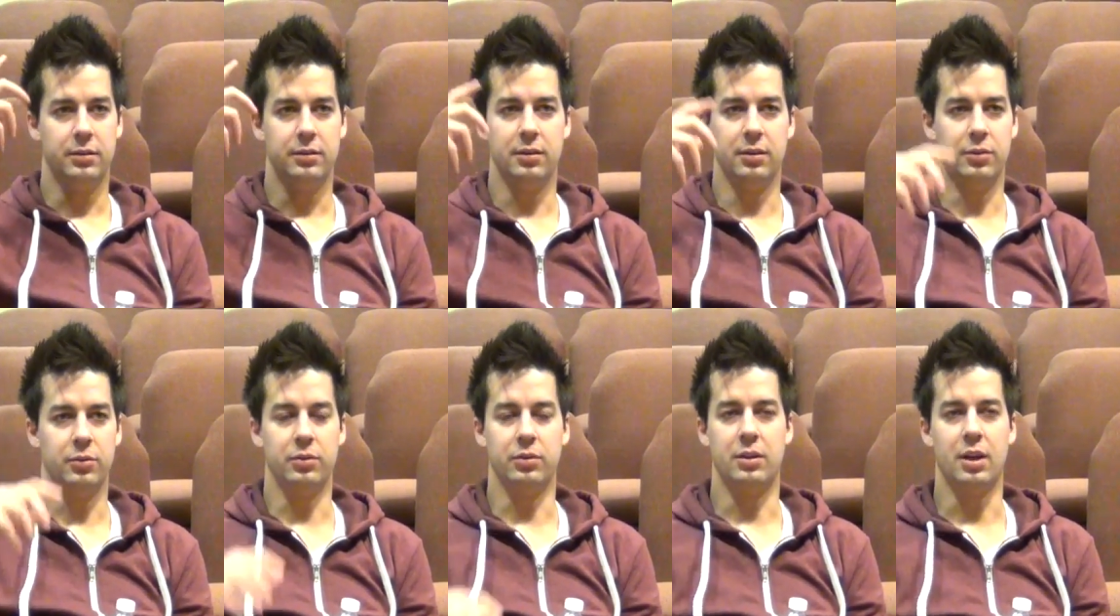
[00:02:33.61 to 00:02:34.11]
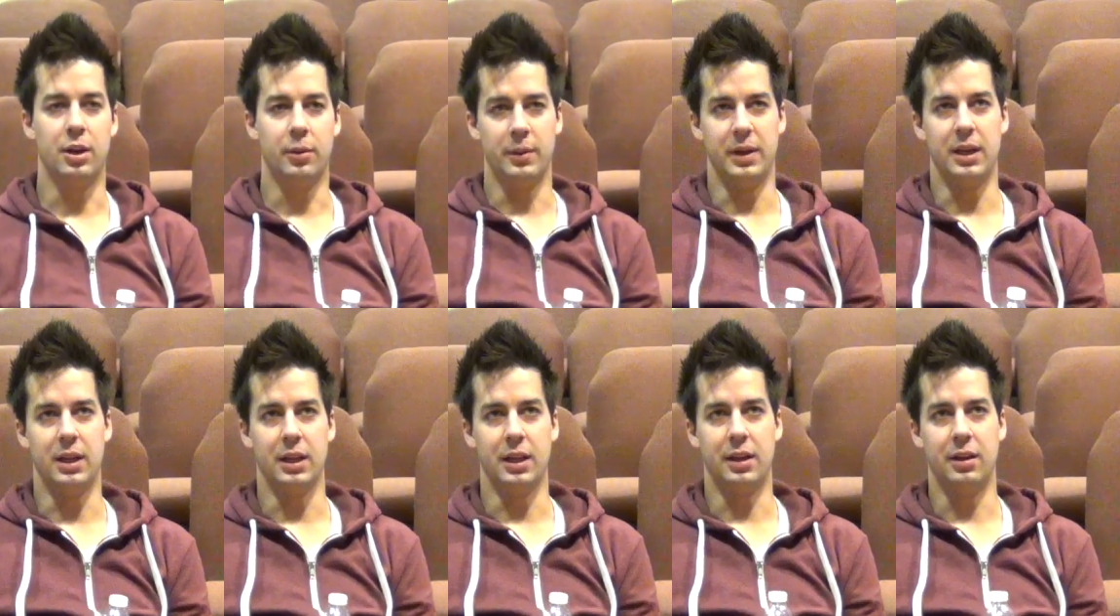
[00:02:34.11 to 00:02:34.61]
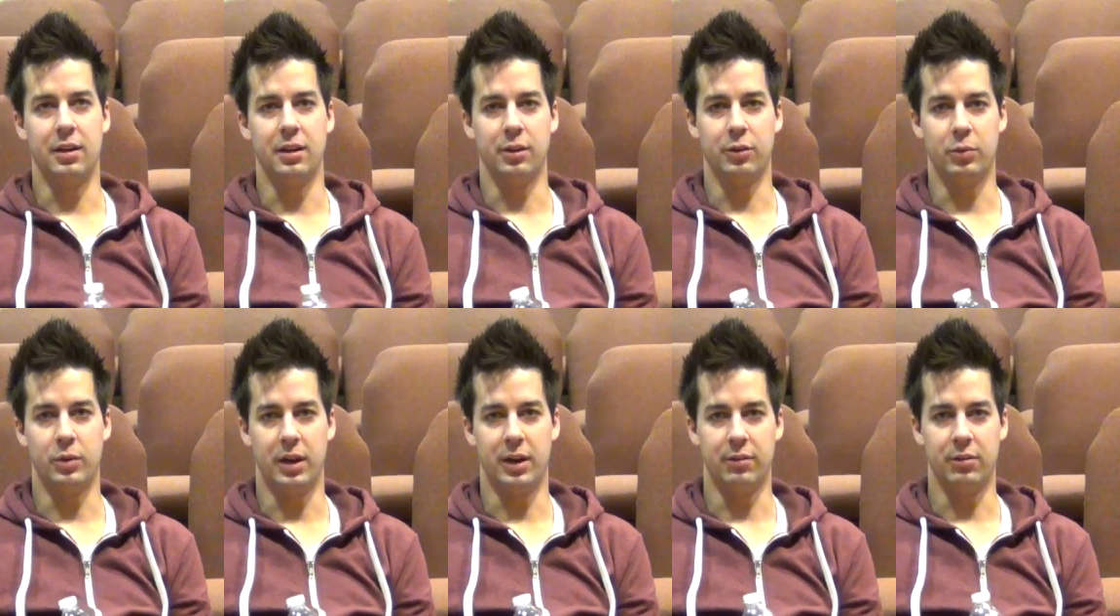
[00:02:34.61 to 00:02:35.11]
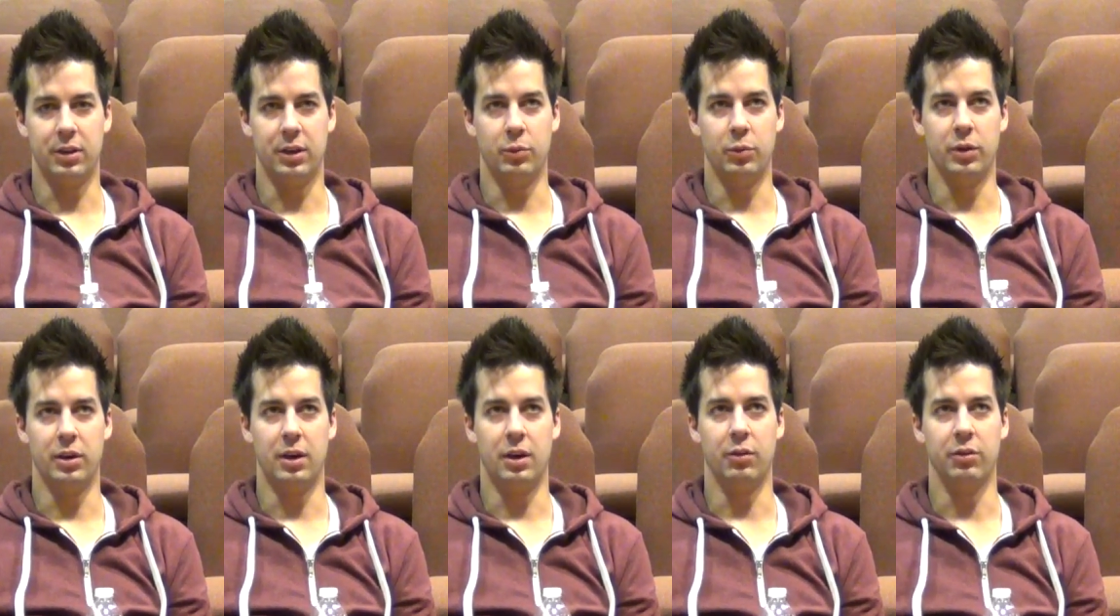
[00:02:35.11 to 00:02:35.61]
this was going to be hilarious, whatever, and
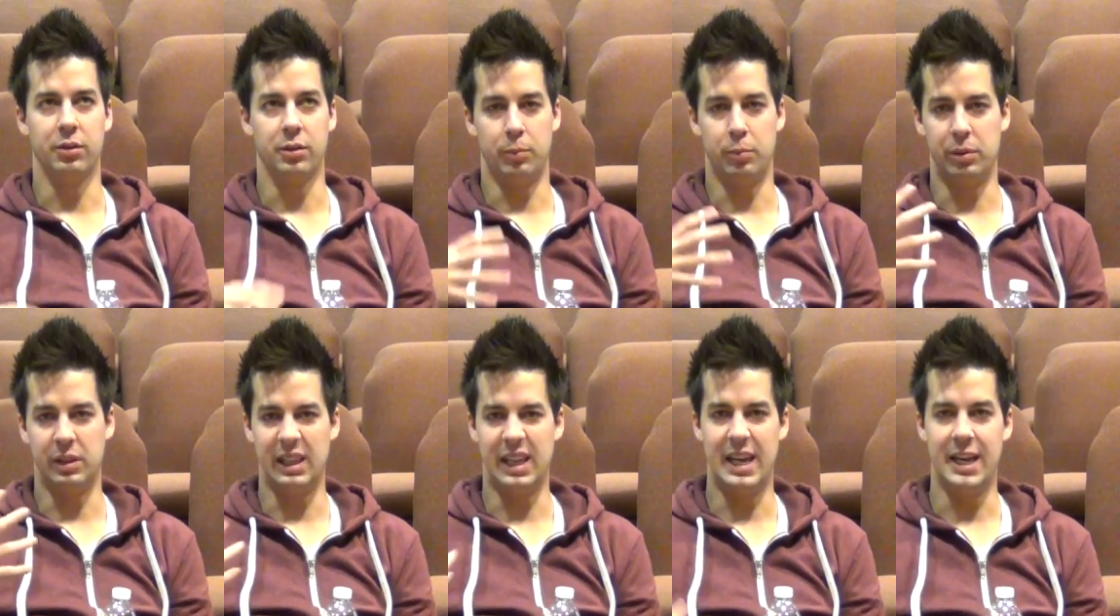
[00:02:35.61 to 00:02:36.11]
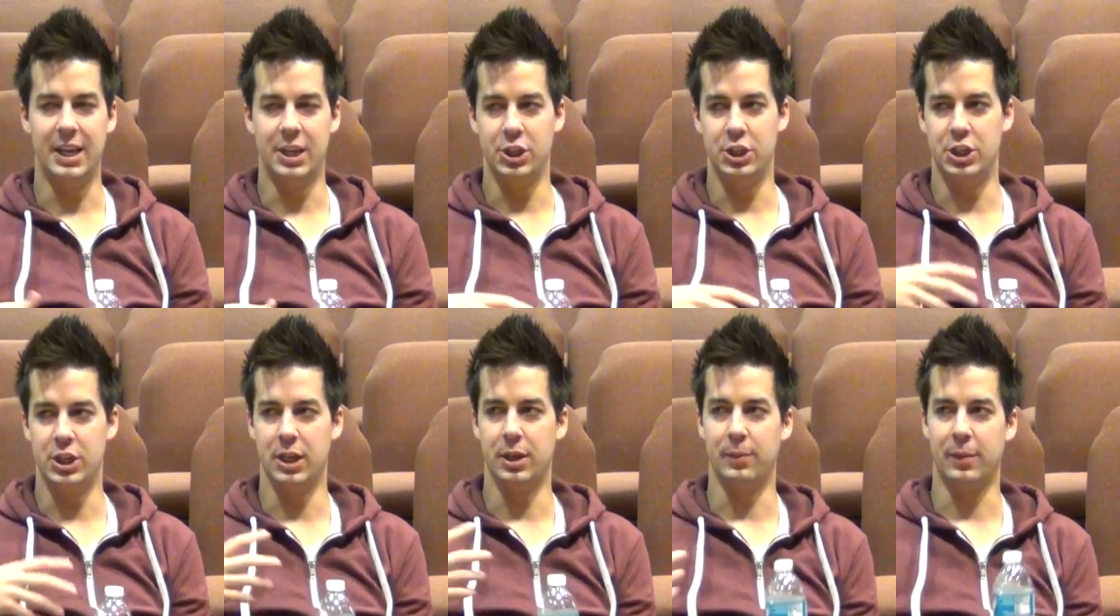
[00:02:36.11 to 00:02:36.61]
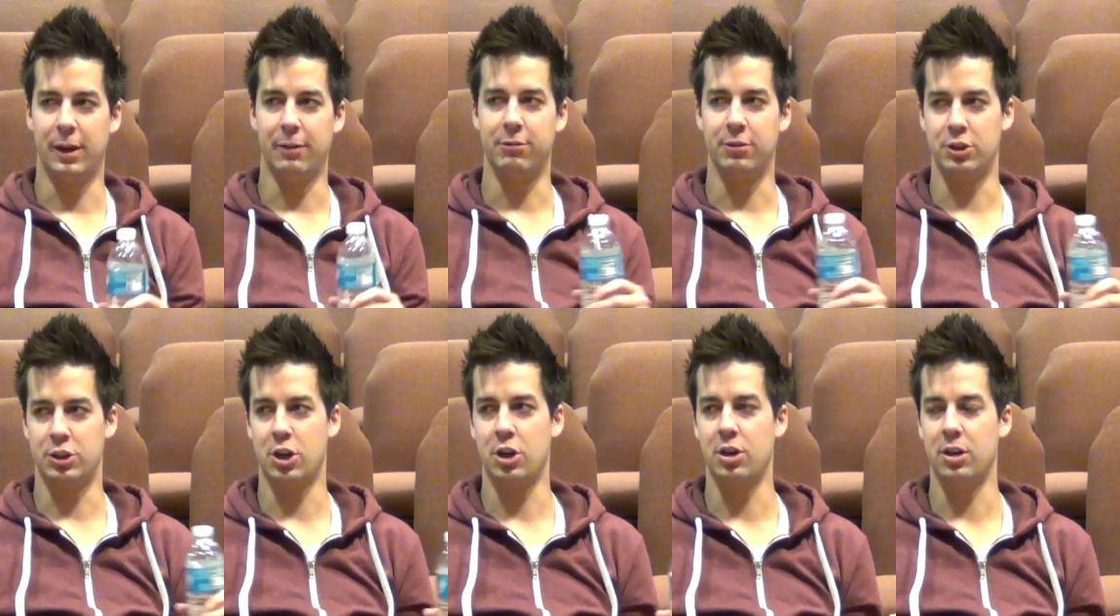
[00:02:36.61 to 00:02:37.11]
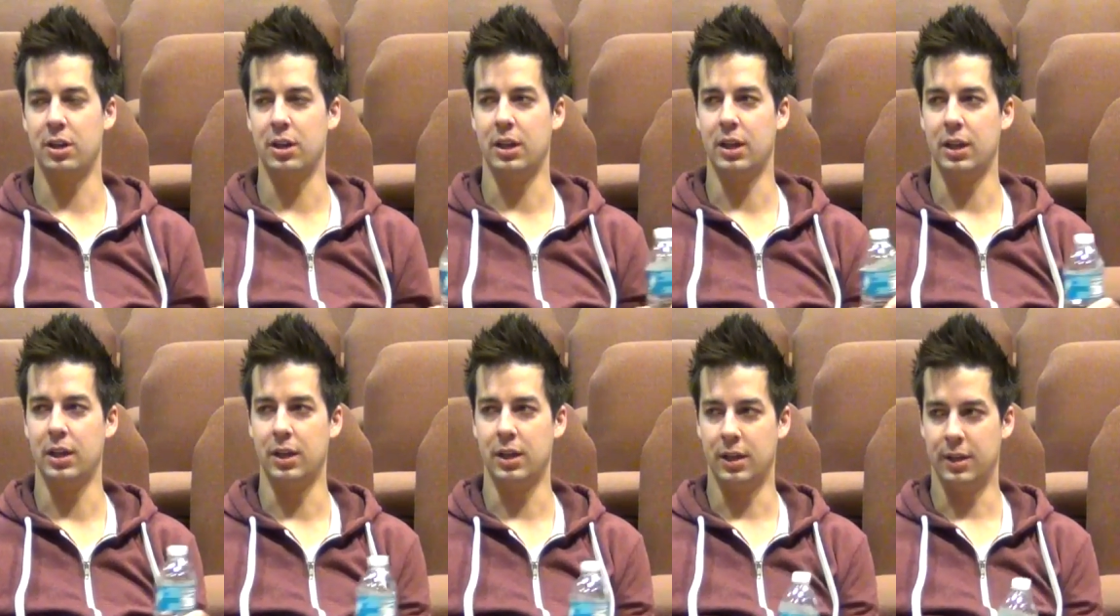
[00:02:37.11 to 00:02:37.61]
I was a pledge in my
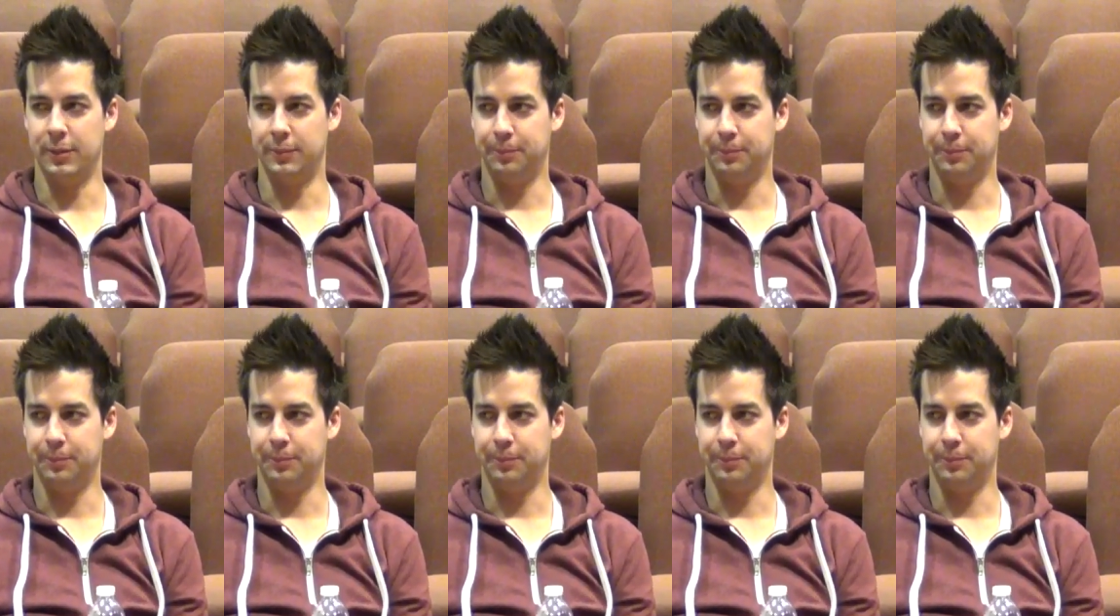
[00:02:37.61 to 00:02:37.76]
fraternity.